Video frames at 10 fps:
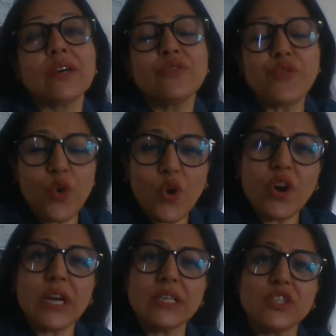
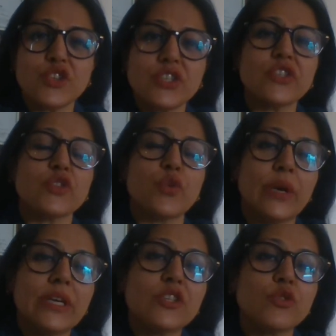four is just
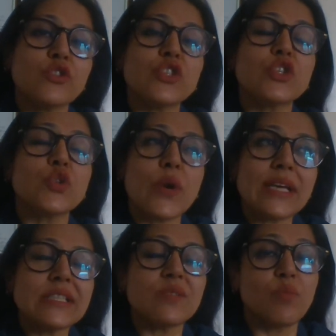going to
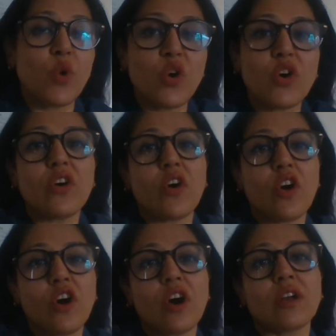stress more
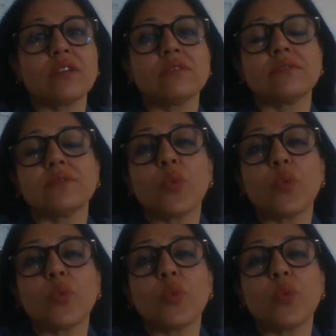on